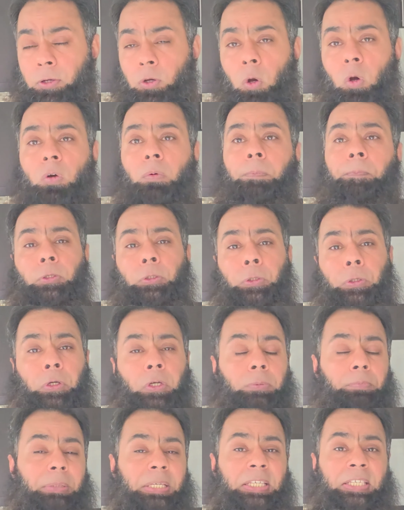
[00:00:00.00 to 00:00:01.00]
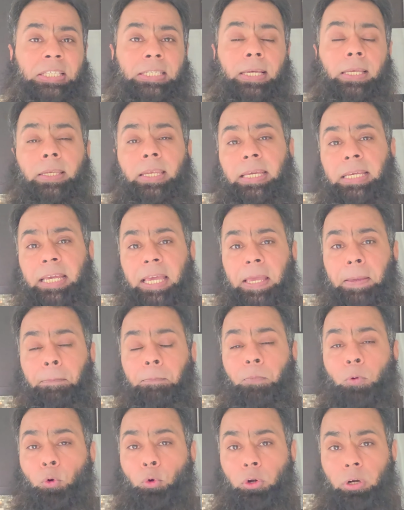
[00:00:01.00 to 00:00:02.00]
home. You could be sending
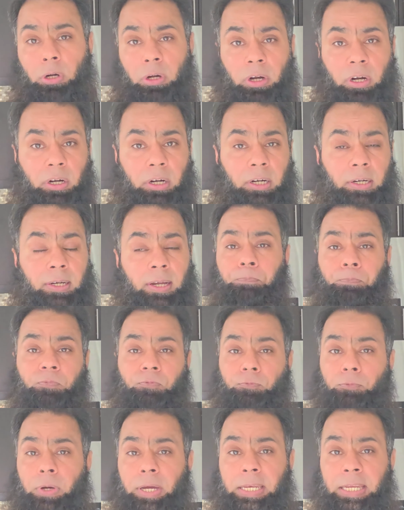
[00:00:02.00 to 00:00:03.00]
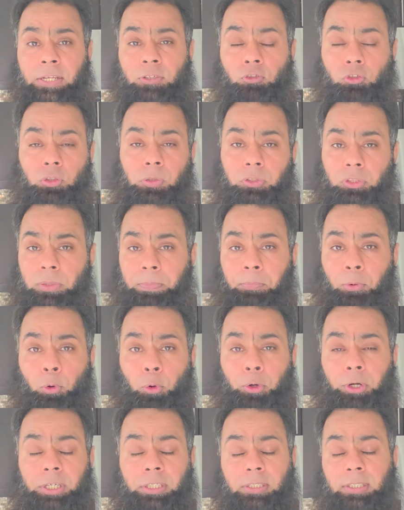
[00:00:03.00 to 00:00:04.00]
him or her financial
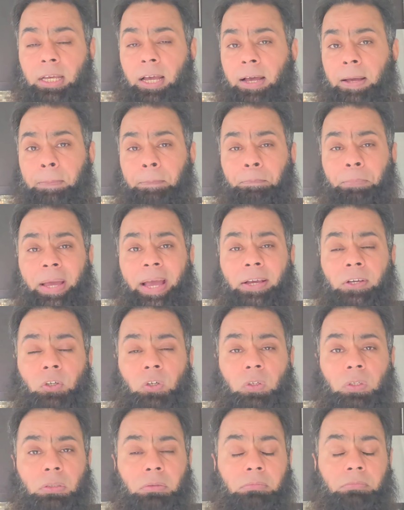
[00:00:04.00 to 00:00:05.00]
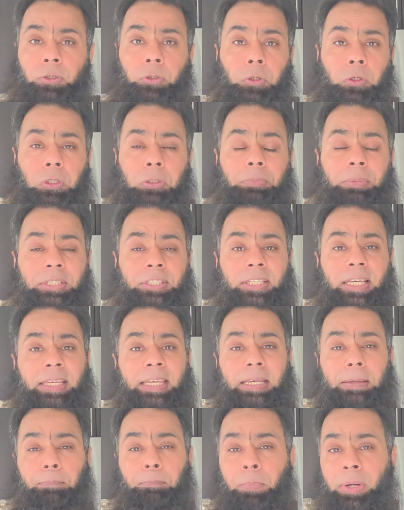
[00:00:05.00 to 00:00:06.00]
support back home. You could be
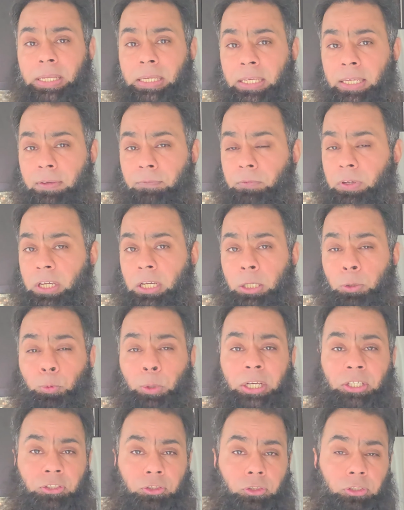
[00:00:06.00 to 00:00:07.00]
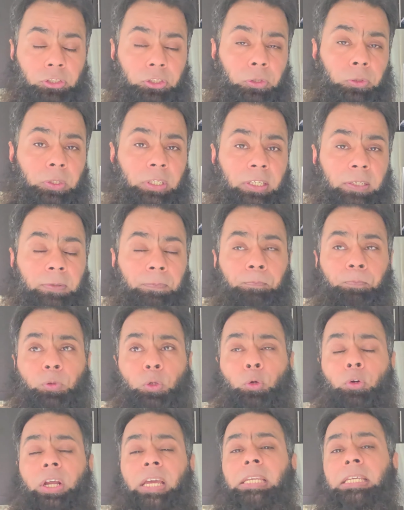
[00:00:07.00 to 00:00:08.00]
sending money via Western Union
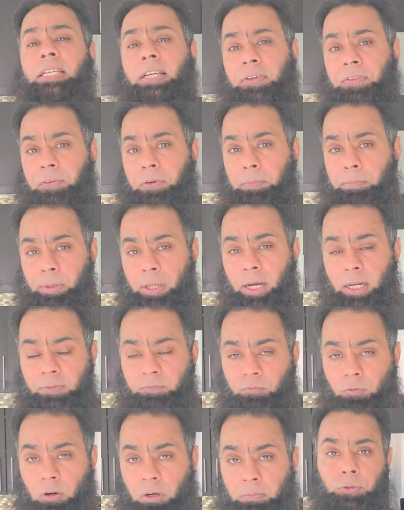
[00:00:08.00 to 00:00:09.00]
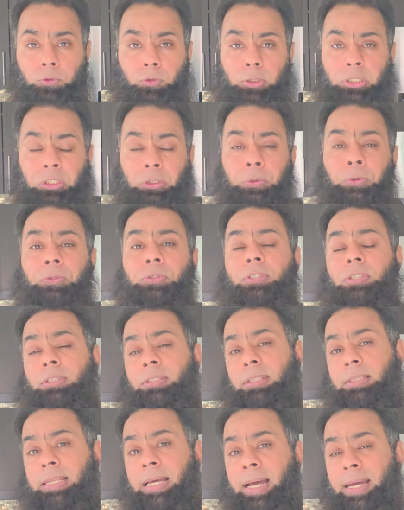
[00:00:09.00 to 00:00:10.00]
or any other platform. So
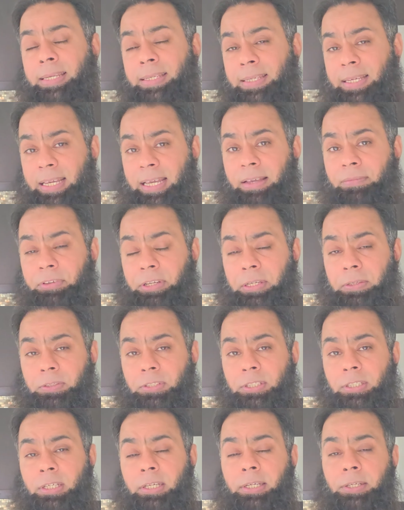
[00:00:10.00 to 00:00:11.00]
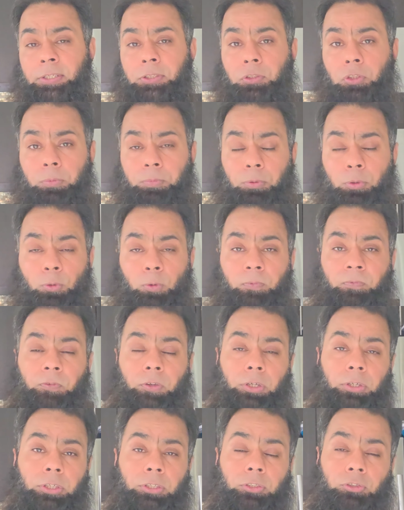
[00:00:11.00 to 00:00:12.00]
use that evidence to prove
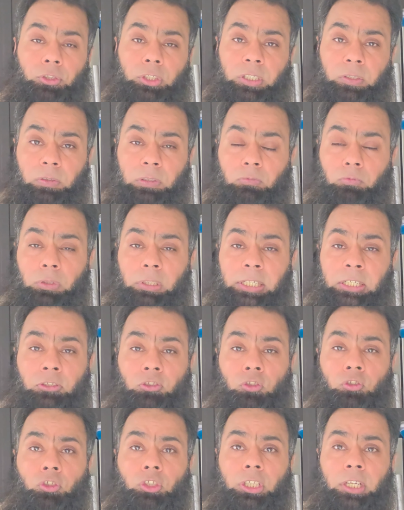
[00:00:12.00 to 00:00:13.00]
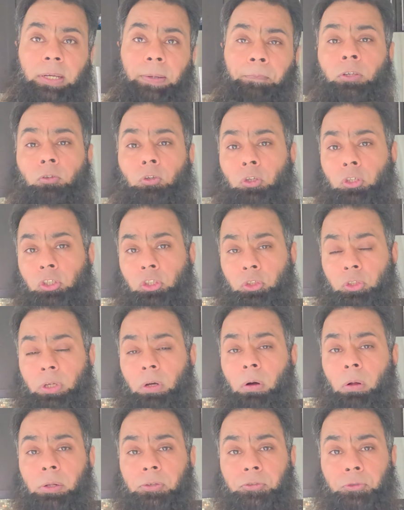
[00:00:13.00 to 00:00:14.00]
your genuine relationship. You should
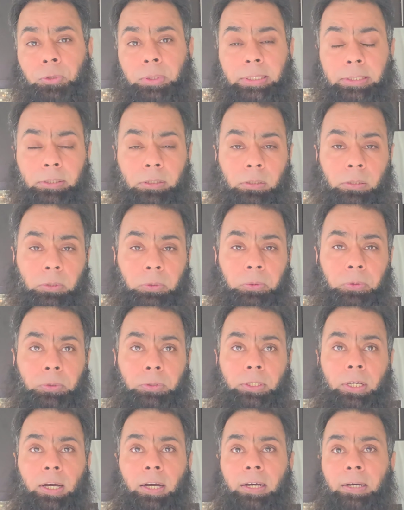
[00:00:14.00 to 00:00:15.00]
also include